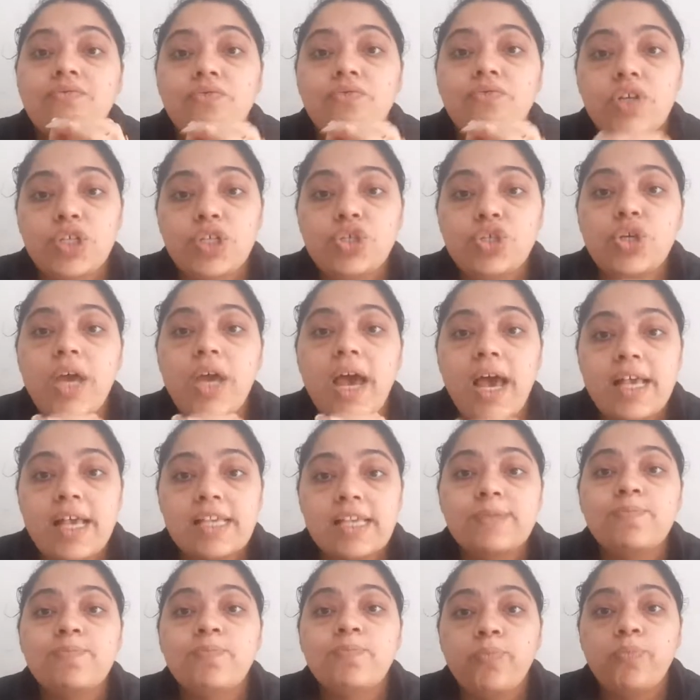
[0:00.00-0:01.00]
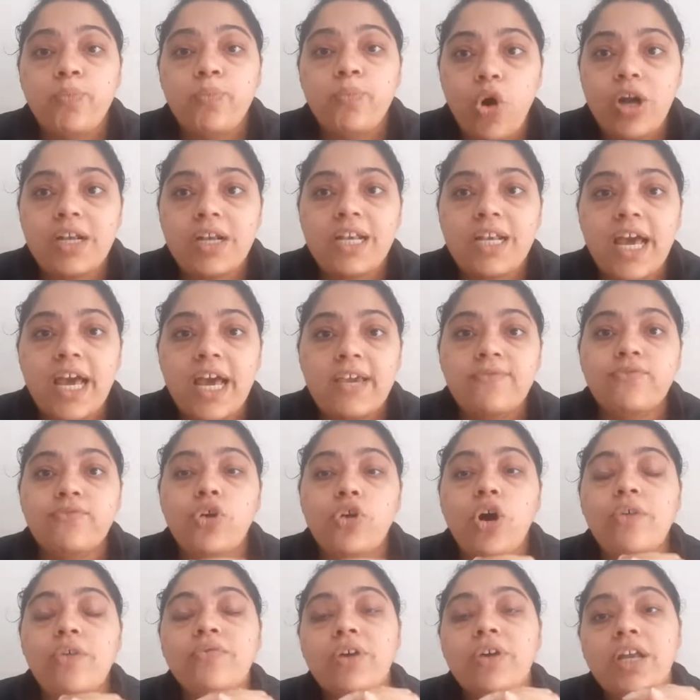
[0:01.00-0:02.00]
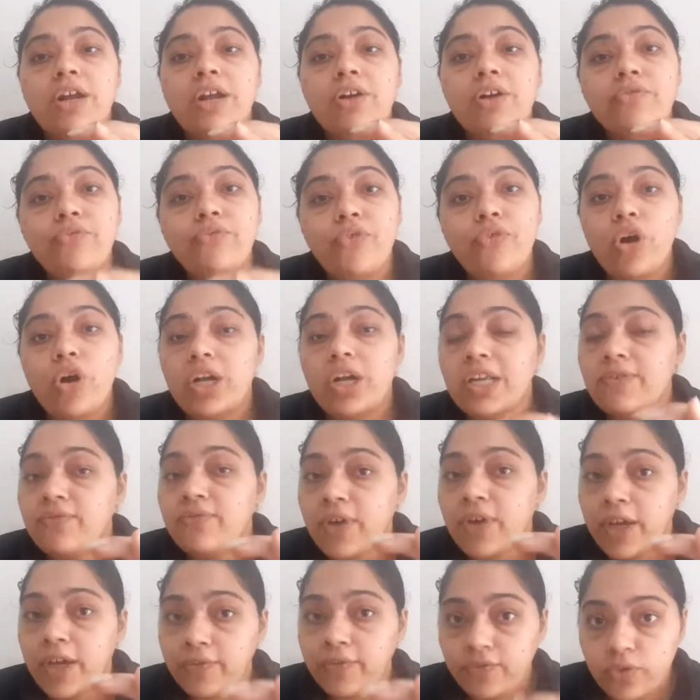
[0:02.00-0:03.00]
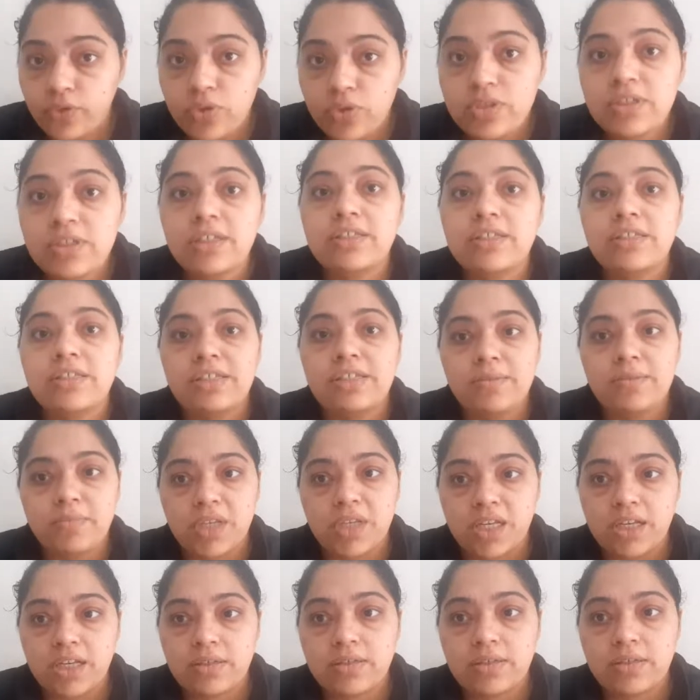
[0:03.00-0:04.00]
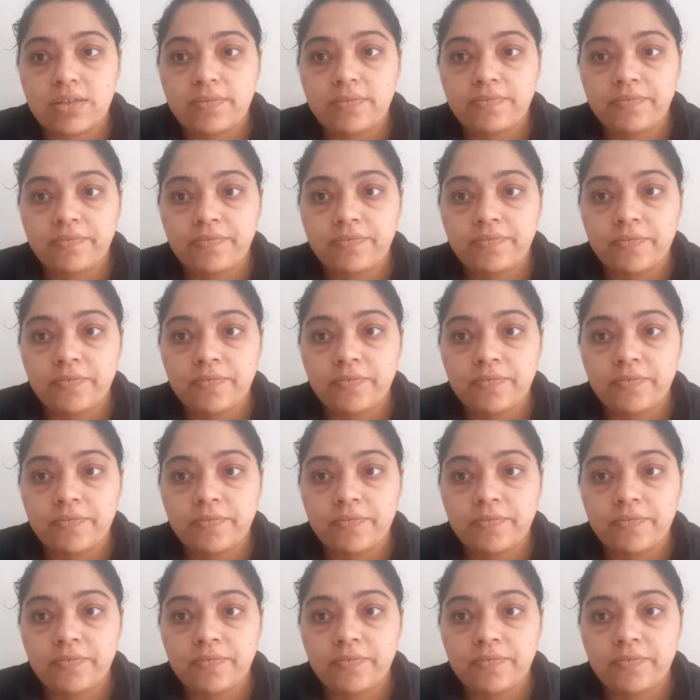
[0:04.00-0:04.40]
which has pot life of around 45 to 60 minutes,